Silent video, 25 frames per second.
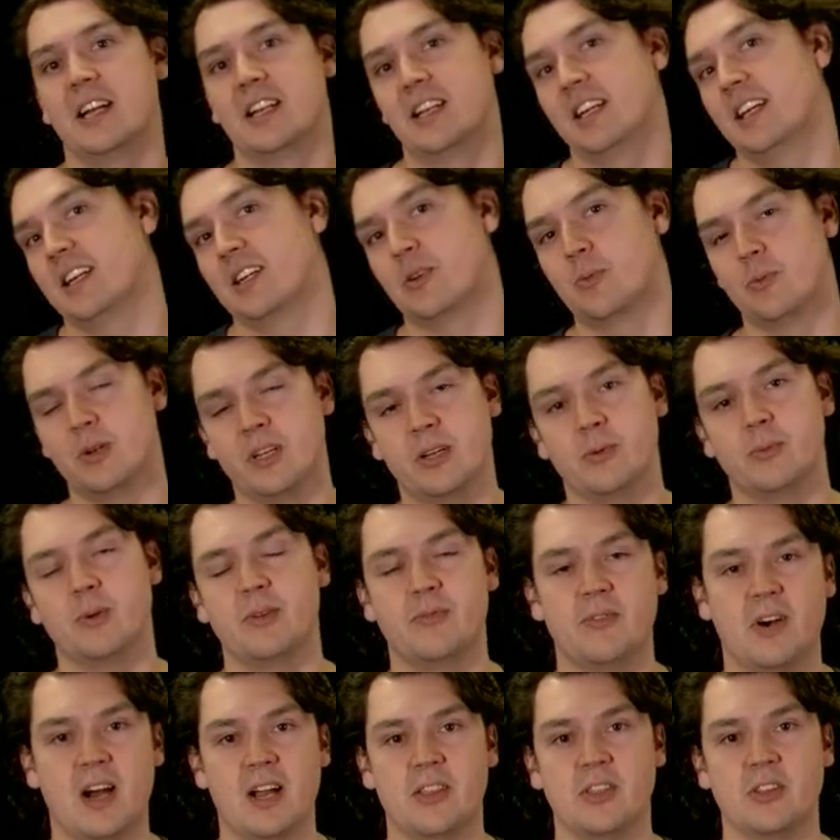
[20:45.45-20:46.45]
Like we
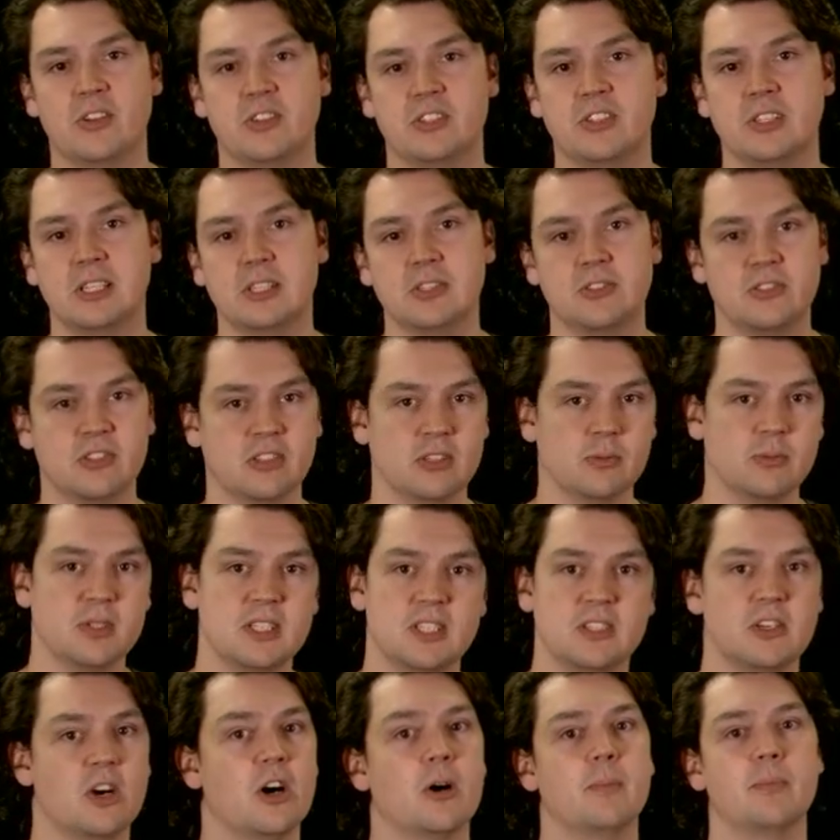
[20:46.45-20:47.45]
find the solution, we
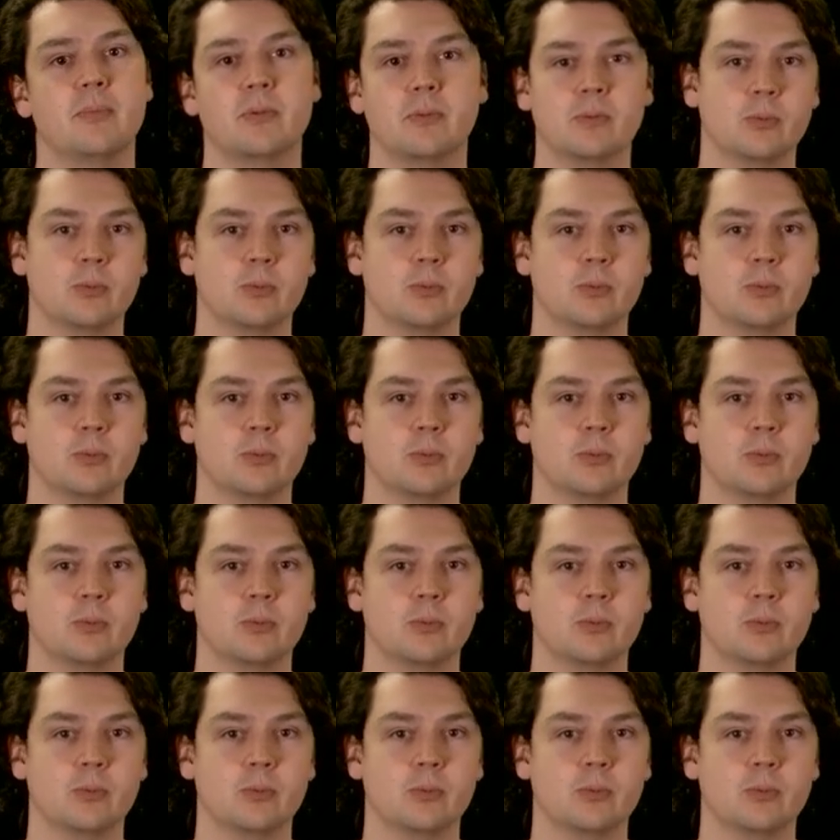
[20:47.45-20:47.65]
stop,